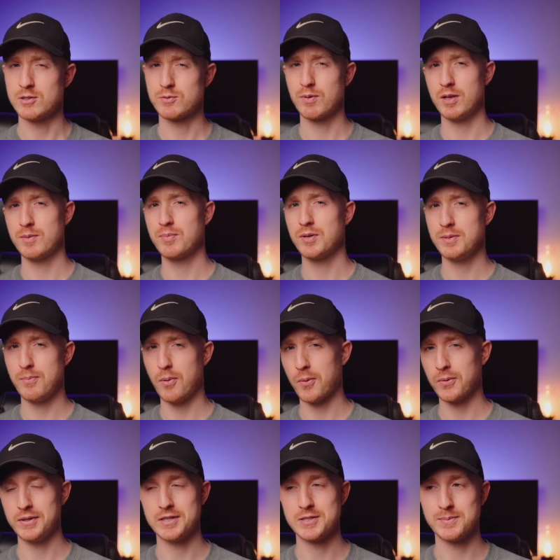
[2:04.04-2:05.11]
was probably pretty
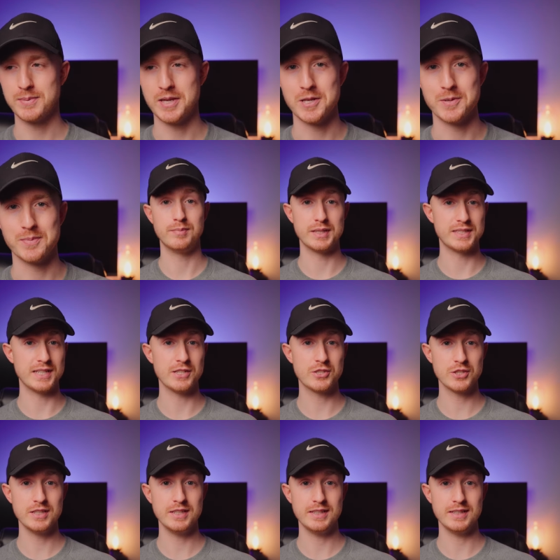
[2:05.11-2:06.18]
poorly explained, but
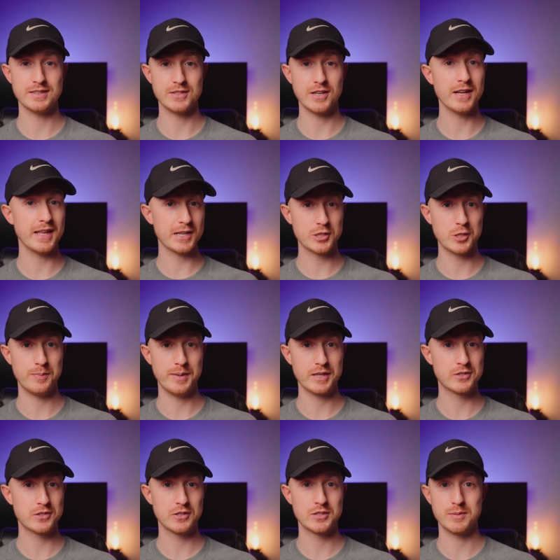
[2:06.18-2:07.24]
essentially it's not actually a
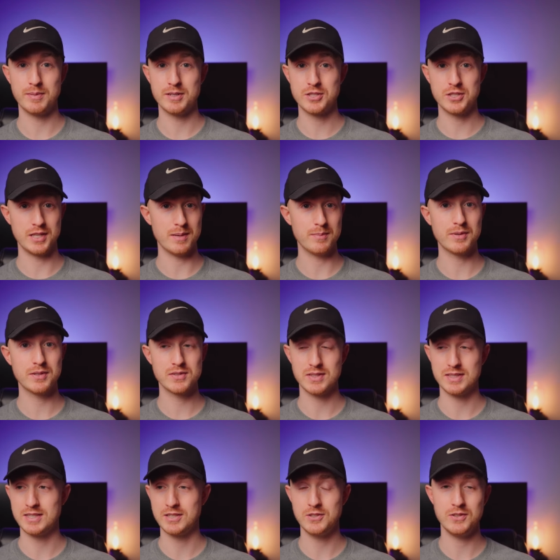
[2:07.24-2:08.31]
picture, it's a bunch of numbers
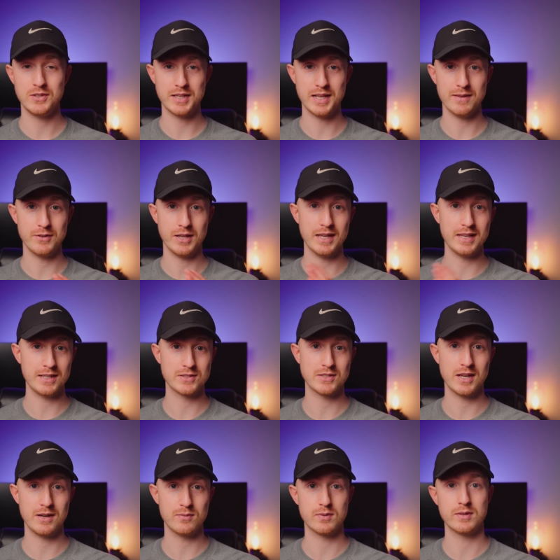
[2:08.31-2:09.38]
until you can have an editing
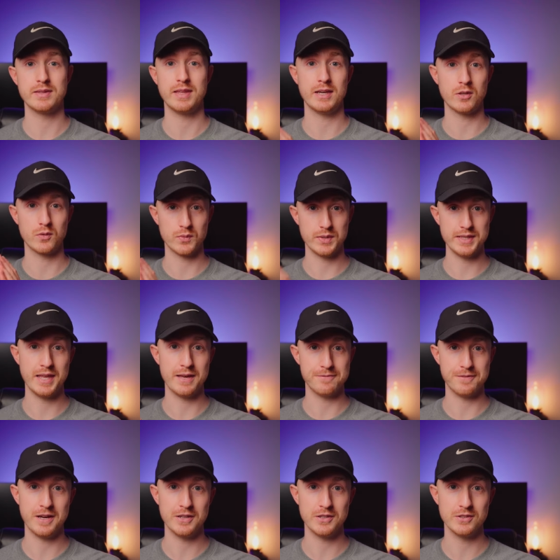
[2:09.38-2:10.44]
software that can read that
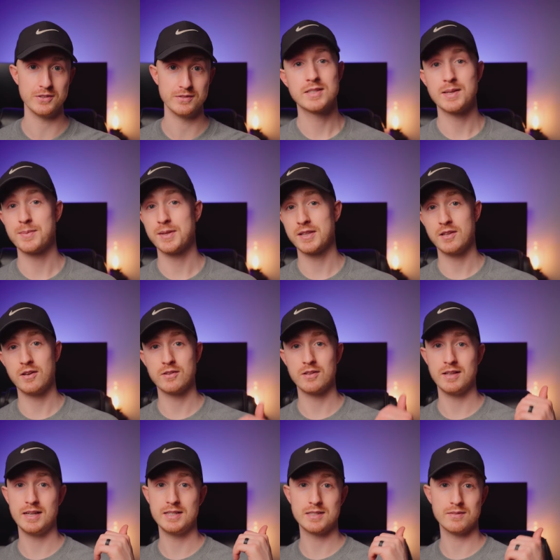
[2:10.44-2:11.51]
file. Something along the
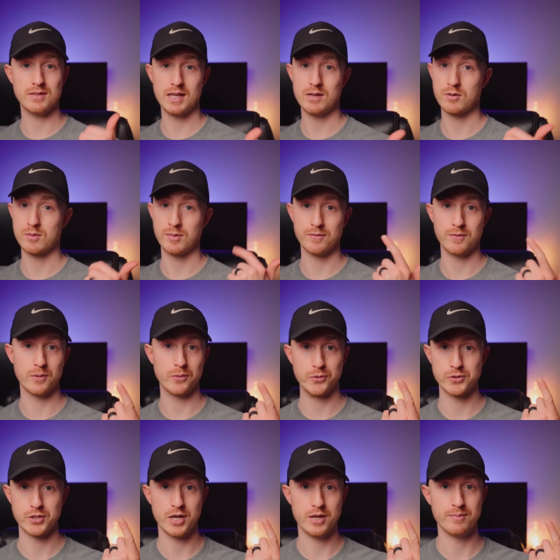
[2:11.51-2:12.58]
lines of Lightroom or
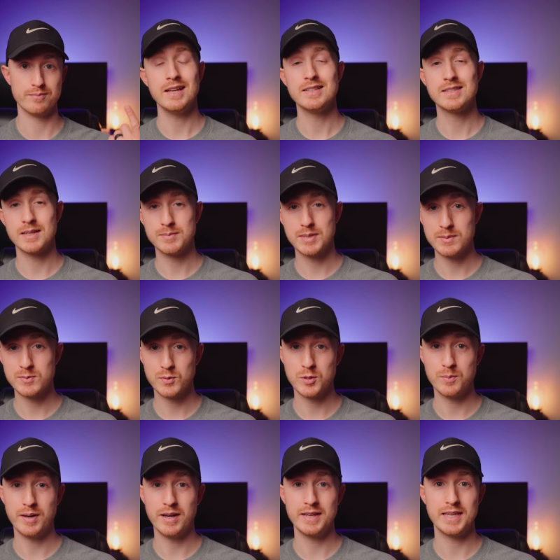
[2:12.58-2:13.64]
Photoshop. And sometimes when you
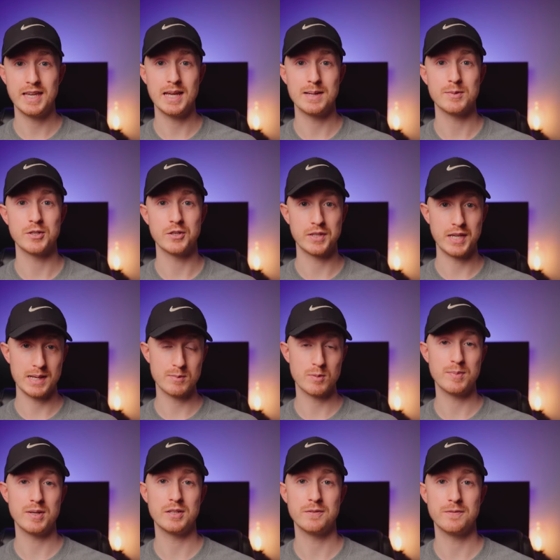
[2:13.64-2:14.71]
buy a camera, your camera
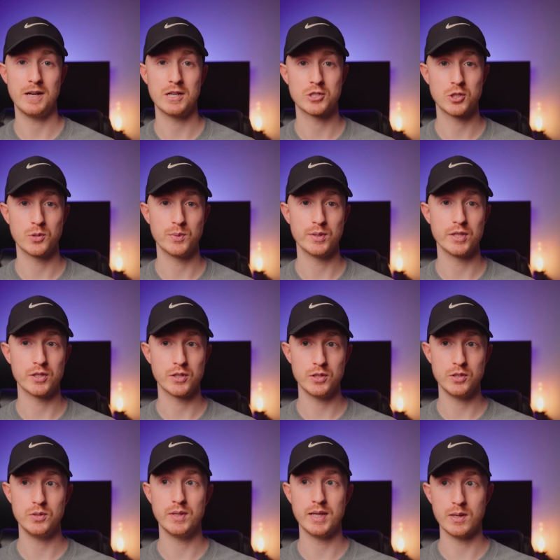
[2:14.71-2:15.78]
manufacturer will
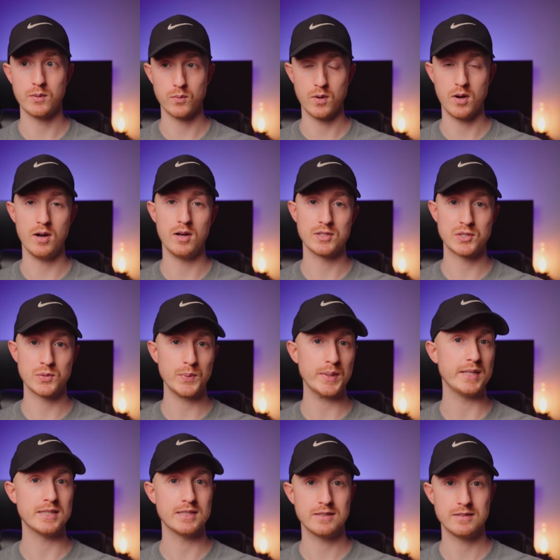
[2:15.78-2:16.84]
include a RAW
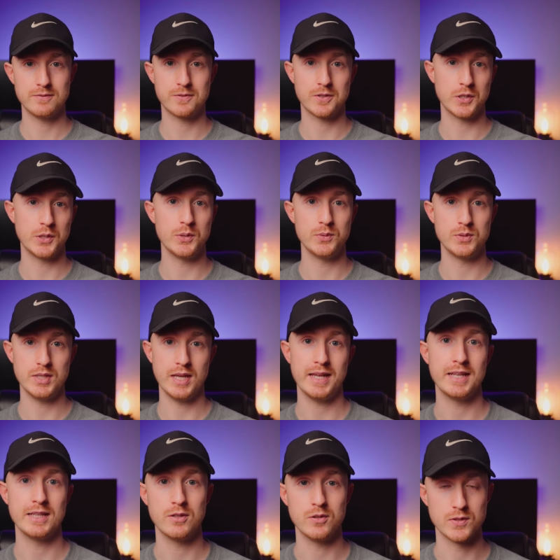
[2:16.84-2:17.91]
suite for you to
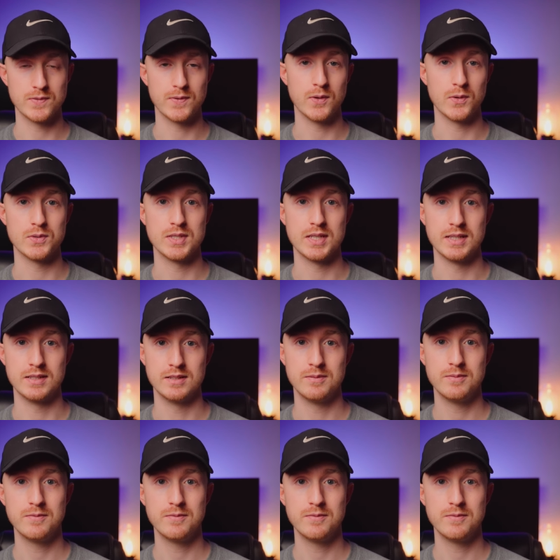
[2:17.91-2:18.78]
edit those photos in.